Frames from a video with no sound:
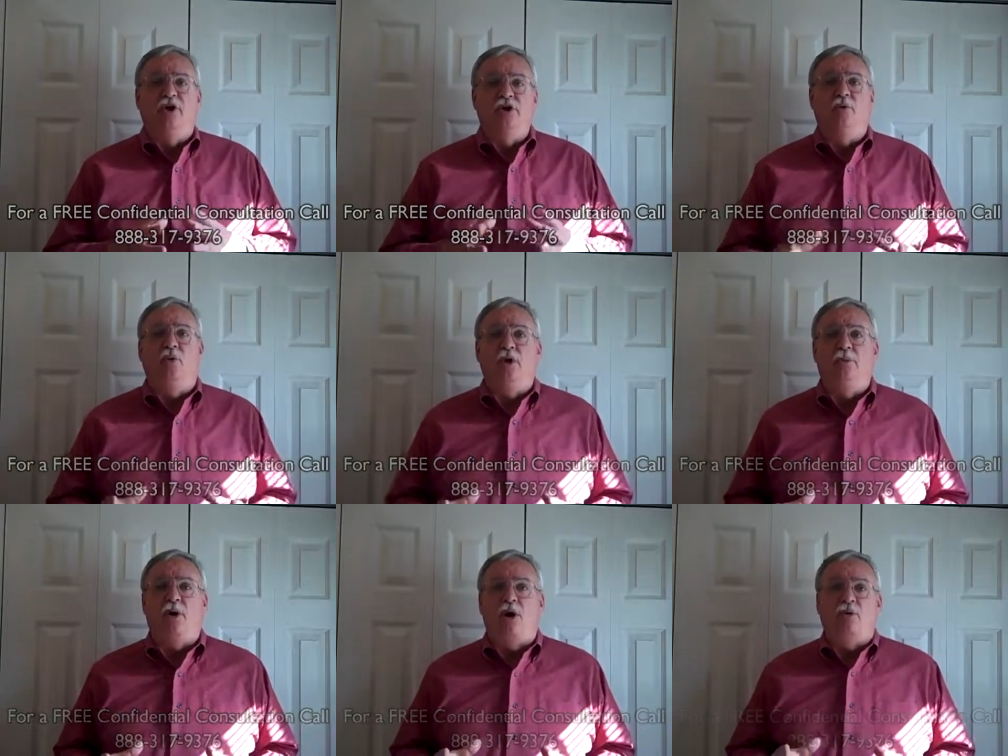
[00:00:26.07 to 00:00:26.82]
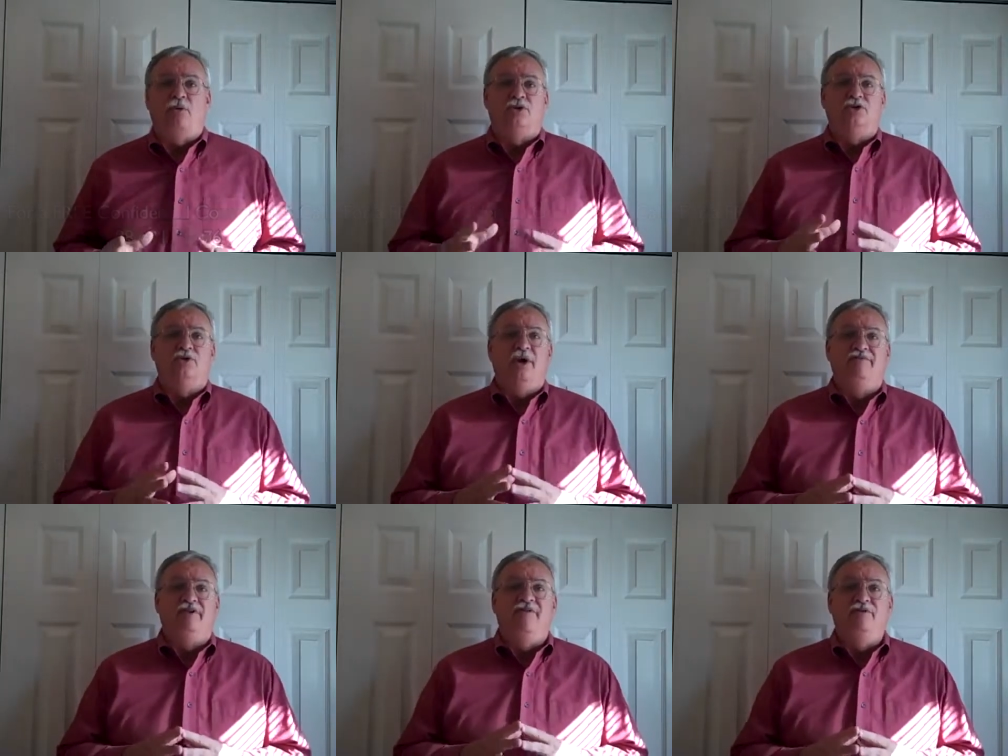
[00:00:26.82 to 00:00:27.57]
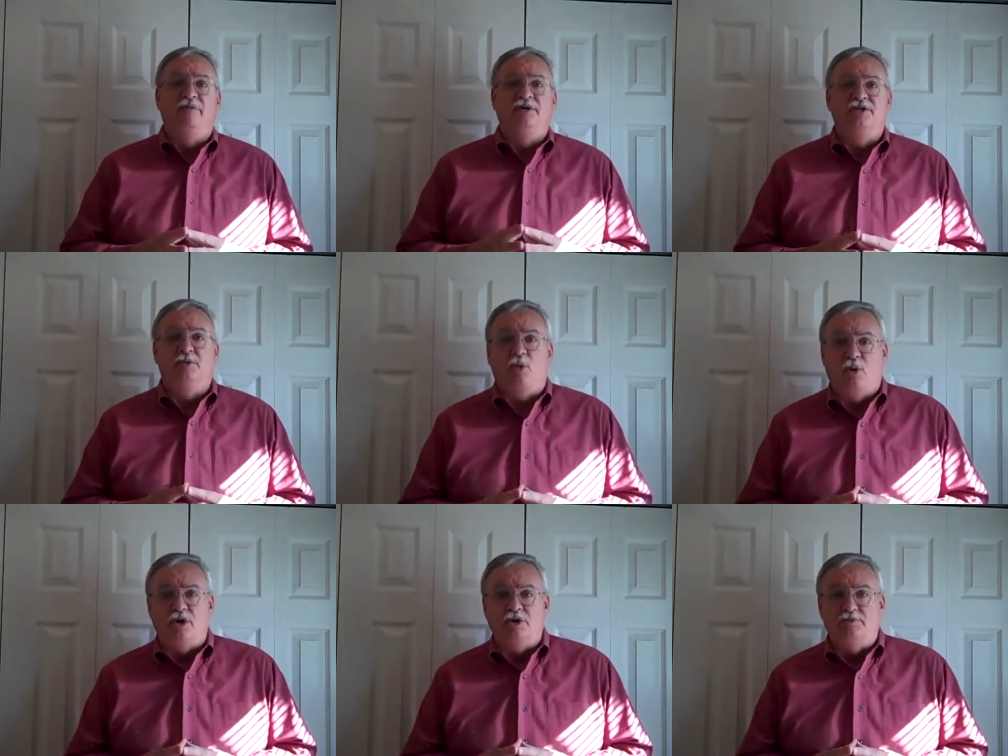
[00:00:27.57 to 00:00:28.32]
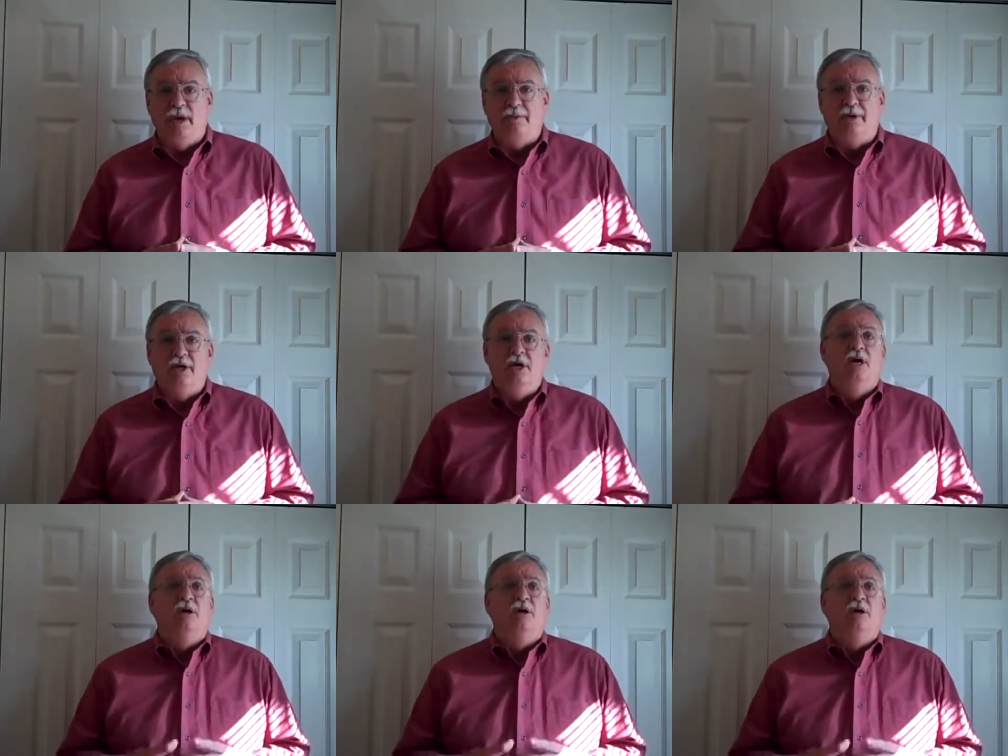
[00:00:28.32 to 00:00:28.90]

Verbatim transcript: for underwater borrowers who have never missed a mortgage payment.